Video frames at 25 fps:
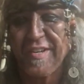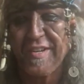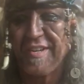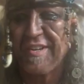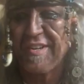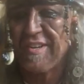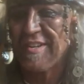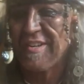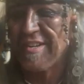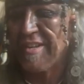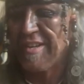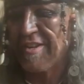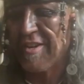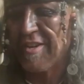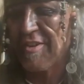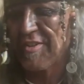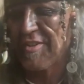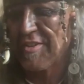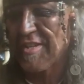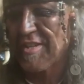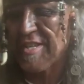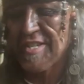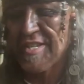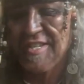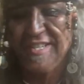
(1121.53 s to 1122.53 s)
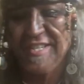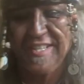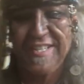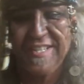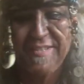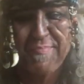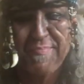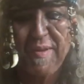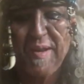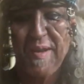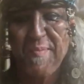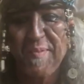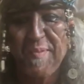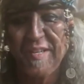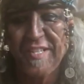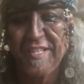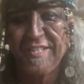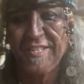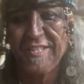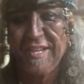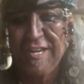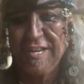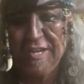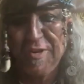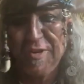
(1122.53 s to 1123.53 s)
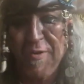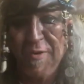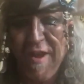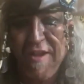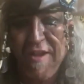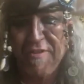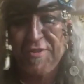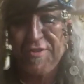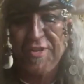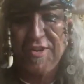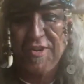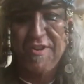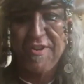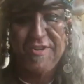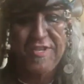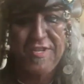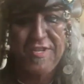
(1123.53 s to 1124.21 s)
all these people in their luau shirts are